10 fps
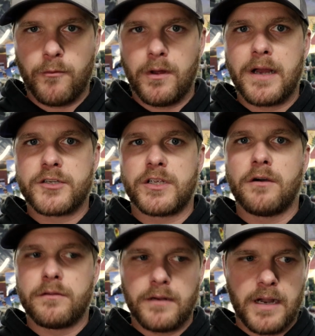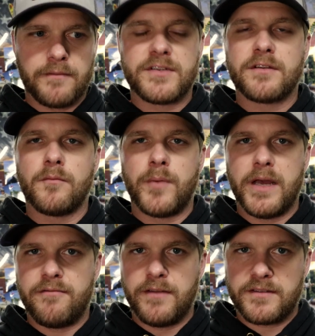We'll actually go through every single
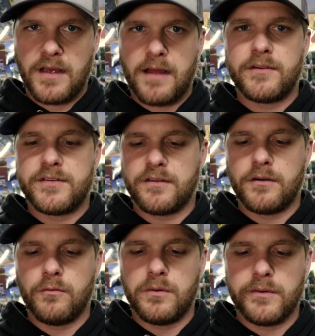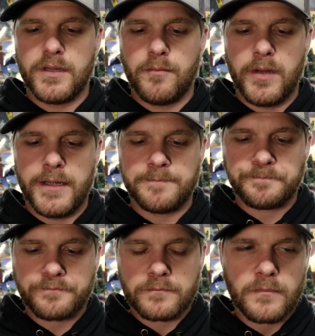bait, fix every single wound in the bait,
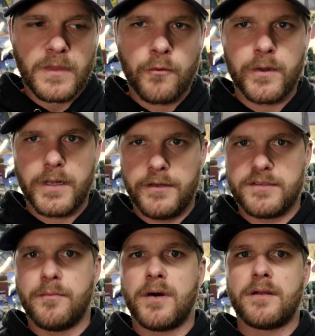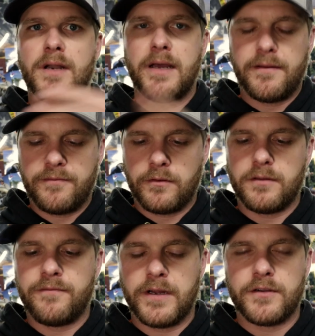whether I use the butter knife or
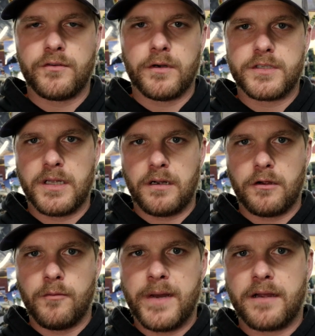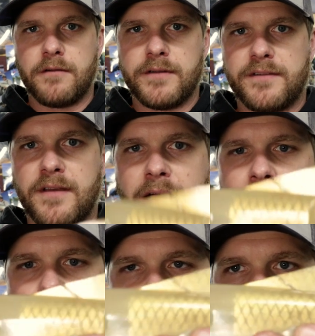the finger torch, and then I'll go back over the top